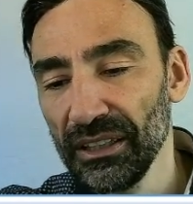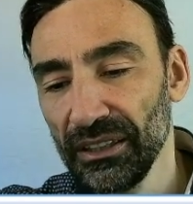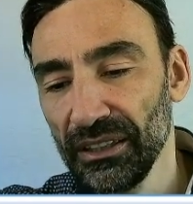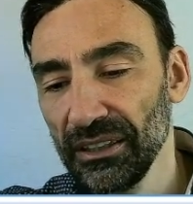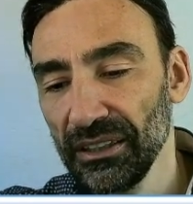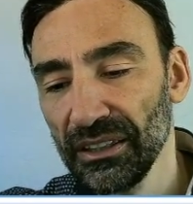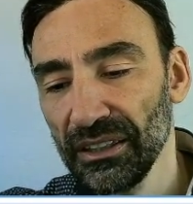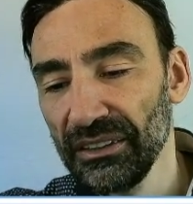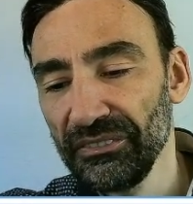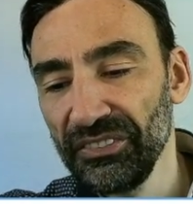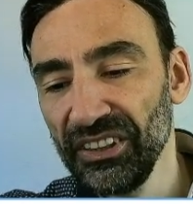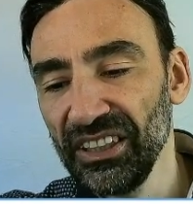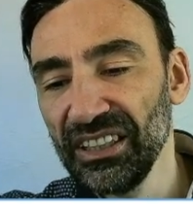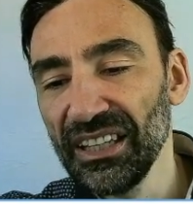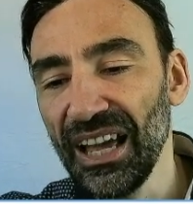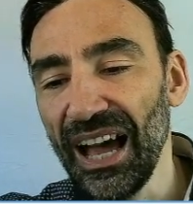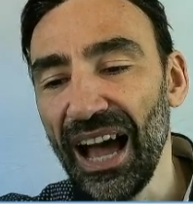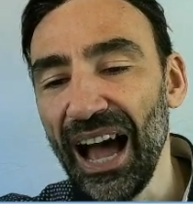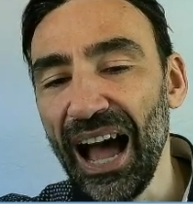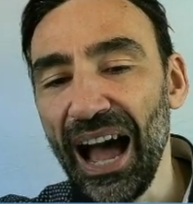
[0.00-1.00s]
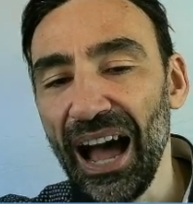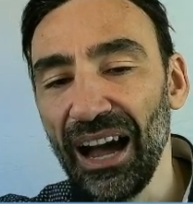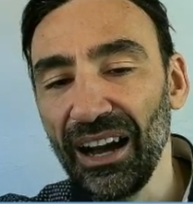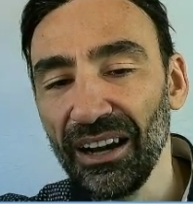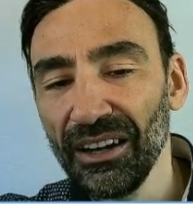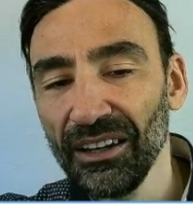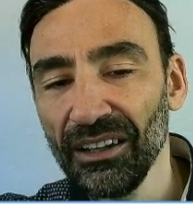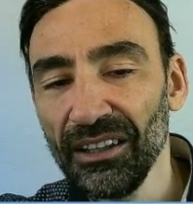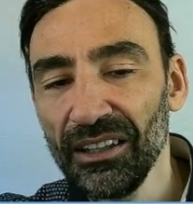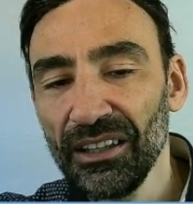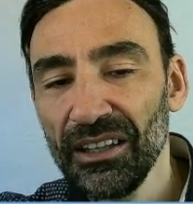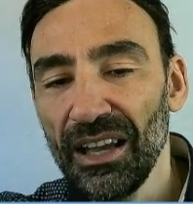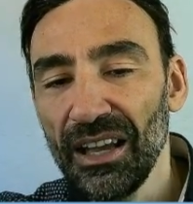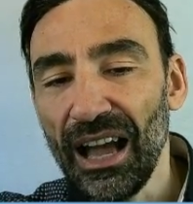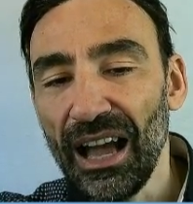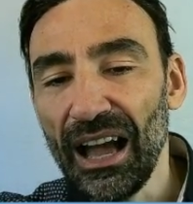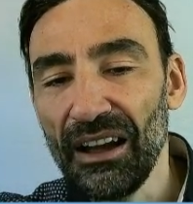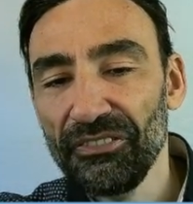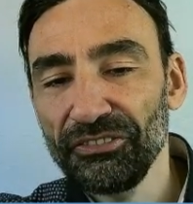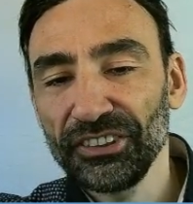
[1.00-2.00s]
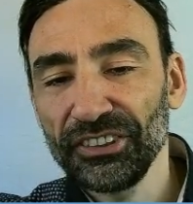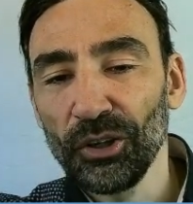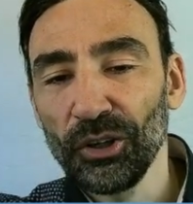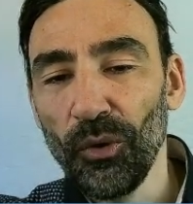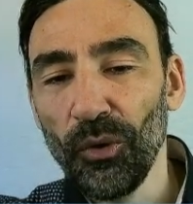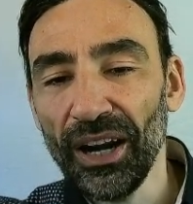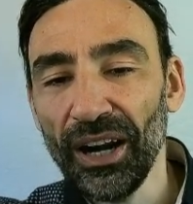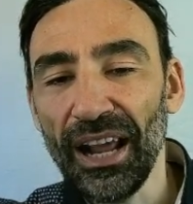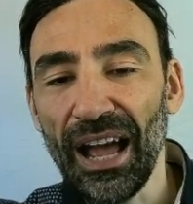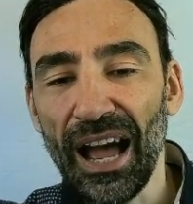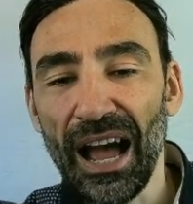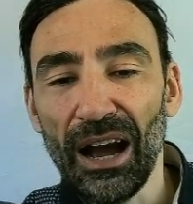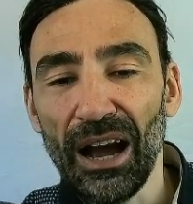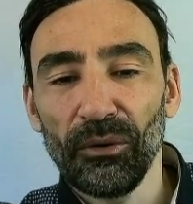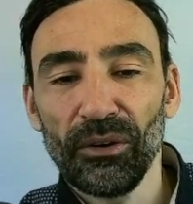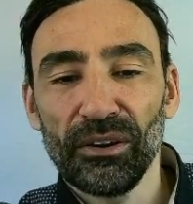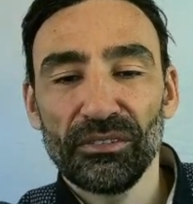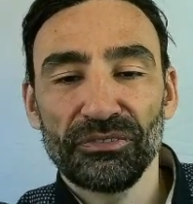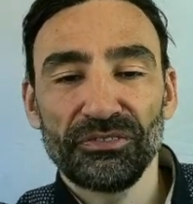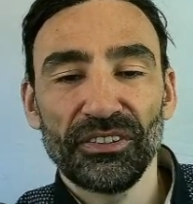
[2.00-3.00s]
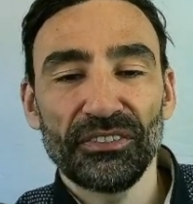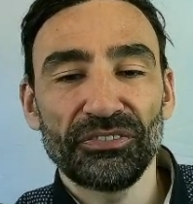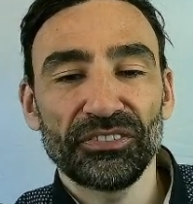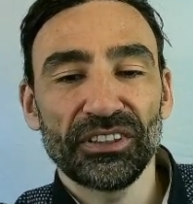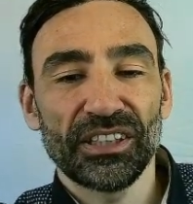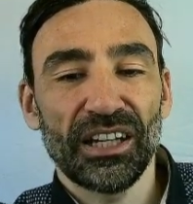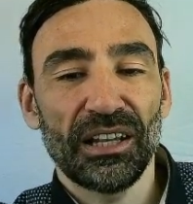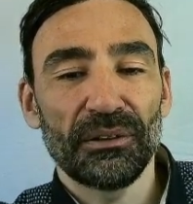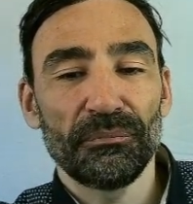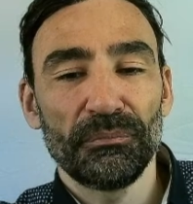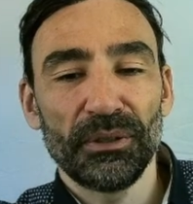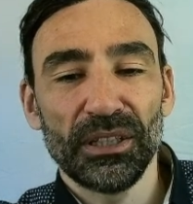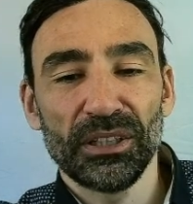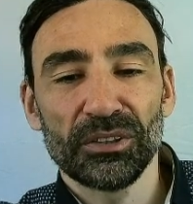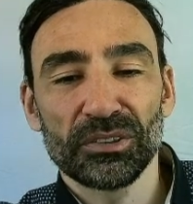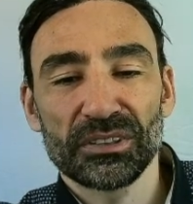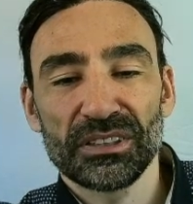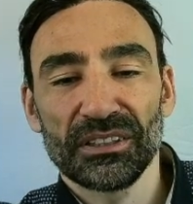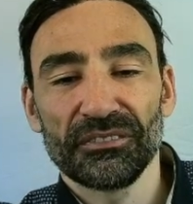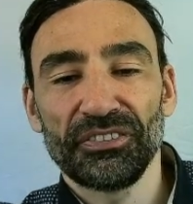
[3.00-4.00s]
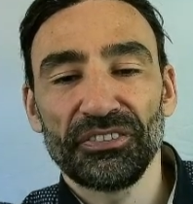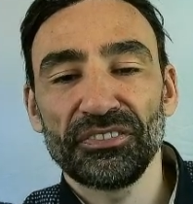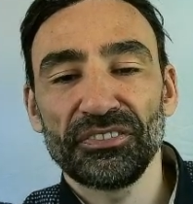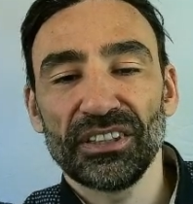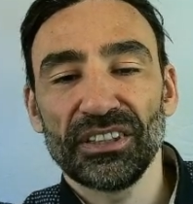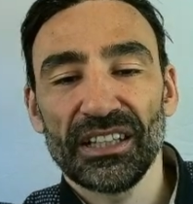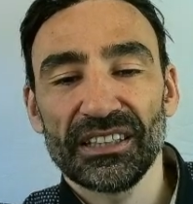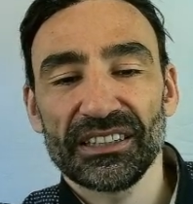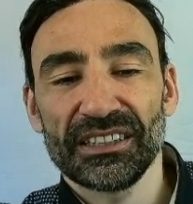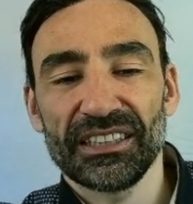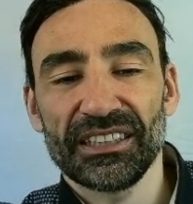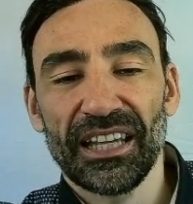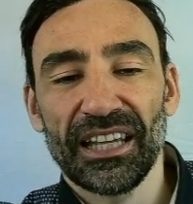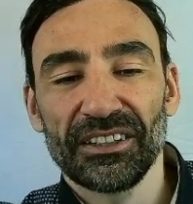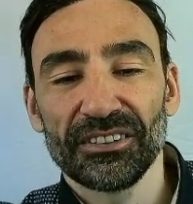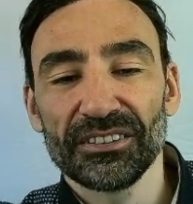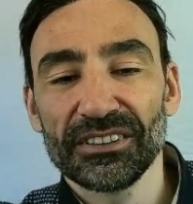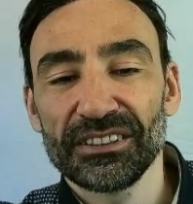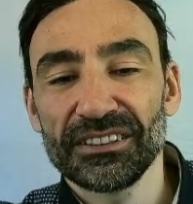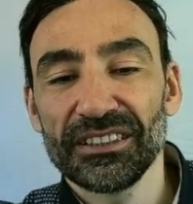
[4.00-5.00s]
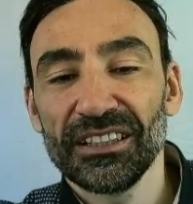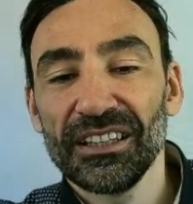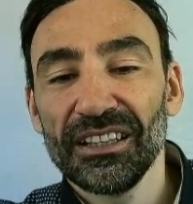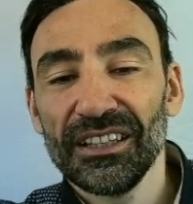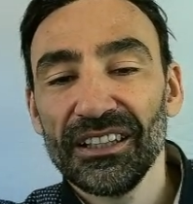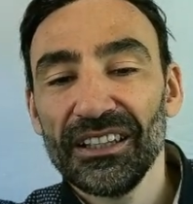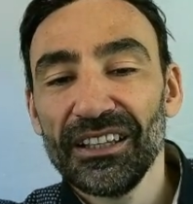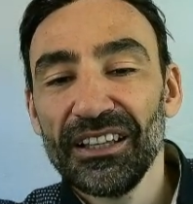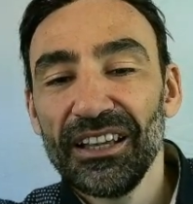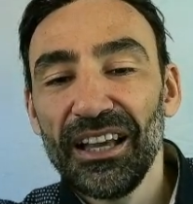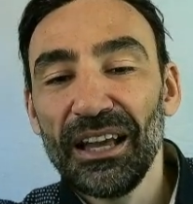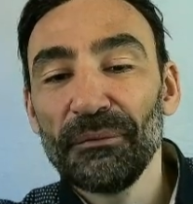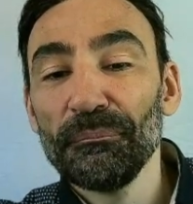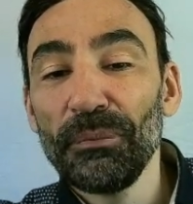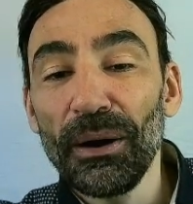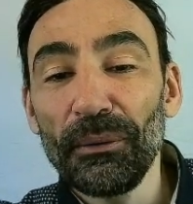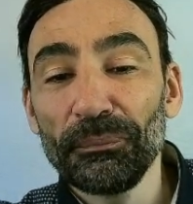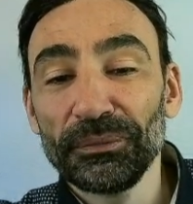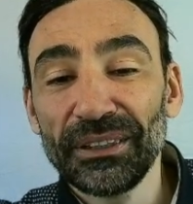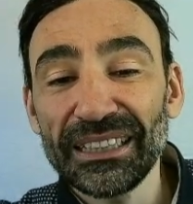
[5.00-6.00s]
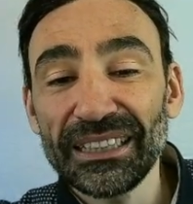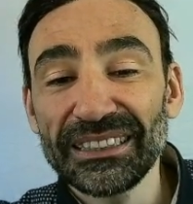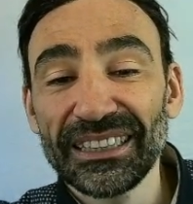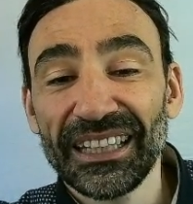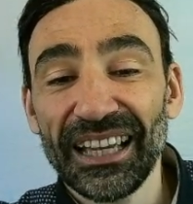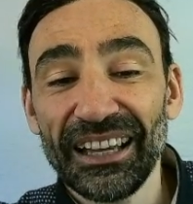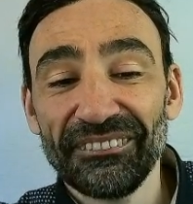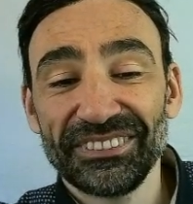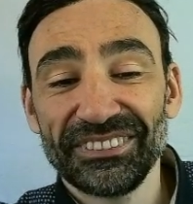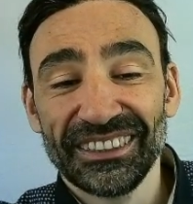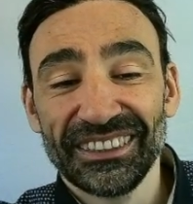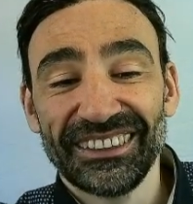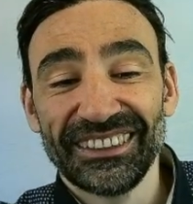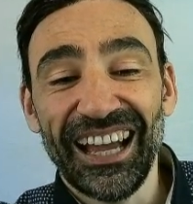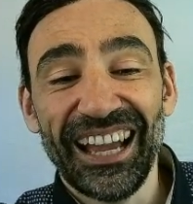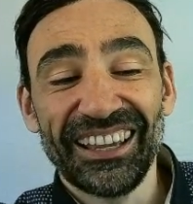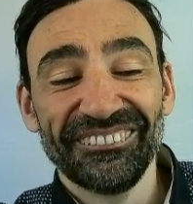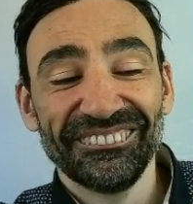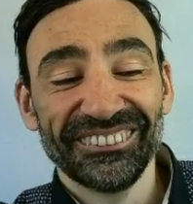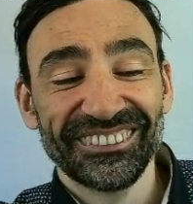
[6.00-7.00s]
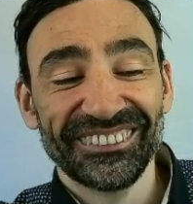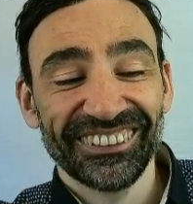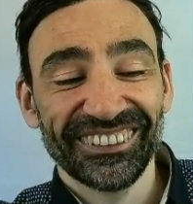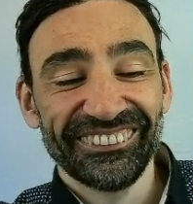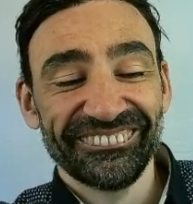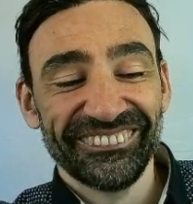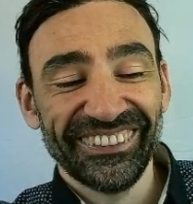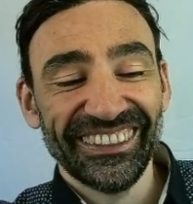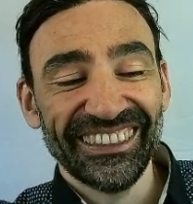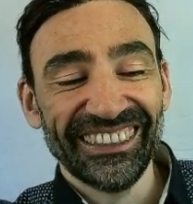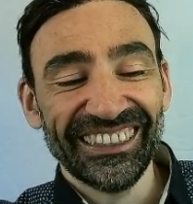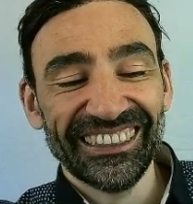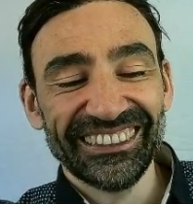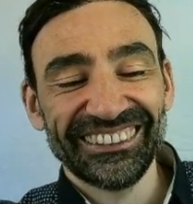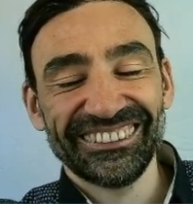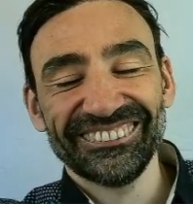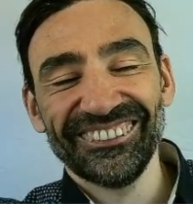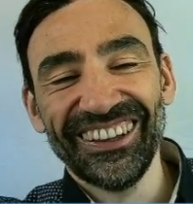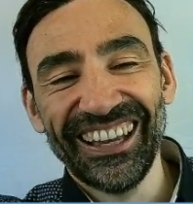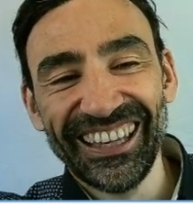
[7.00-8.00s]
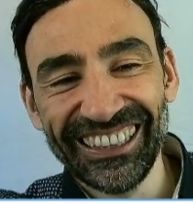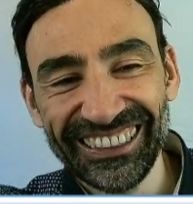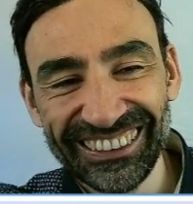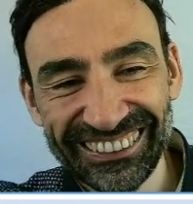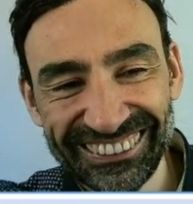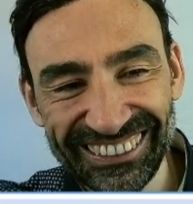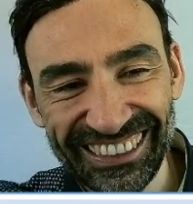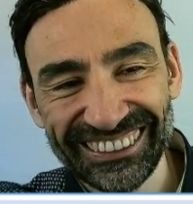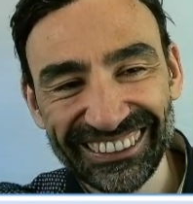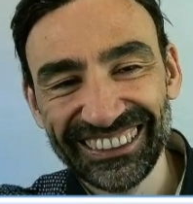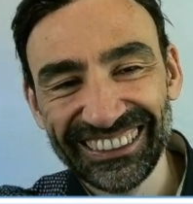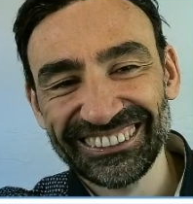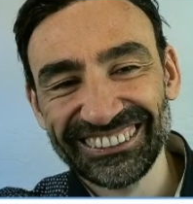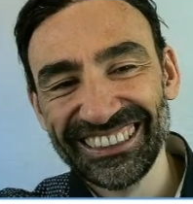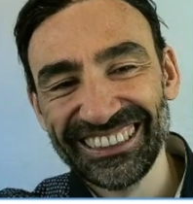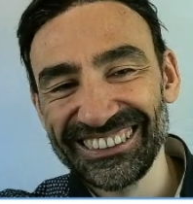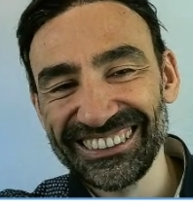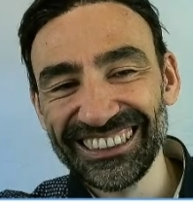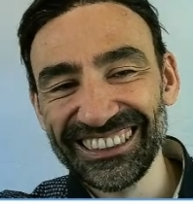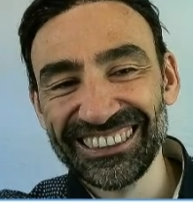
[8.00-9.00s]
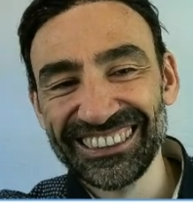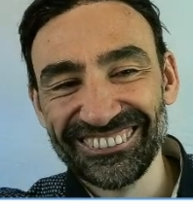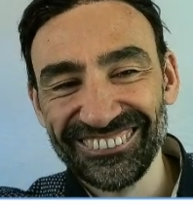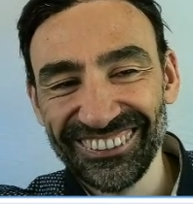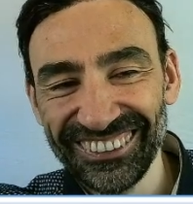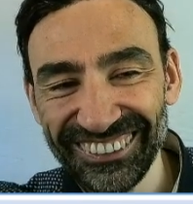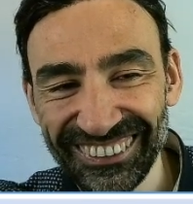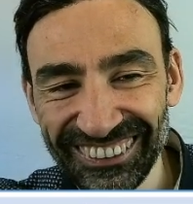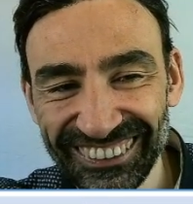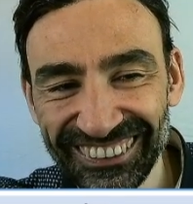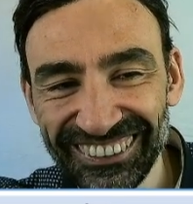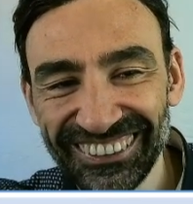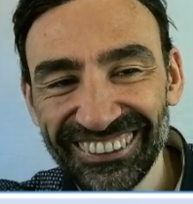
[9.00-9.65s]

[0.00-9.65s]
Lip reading: reveal R after 1 hour, 59 minutes and 59 seconds, and Bob doesn't have the time to reveal it to Alice and adjust this one,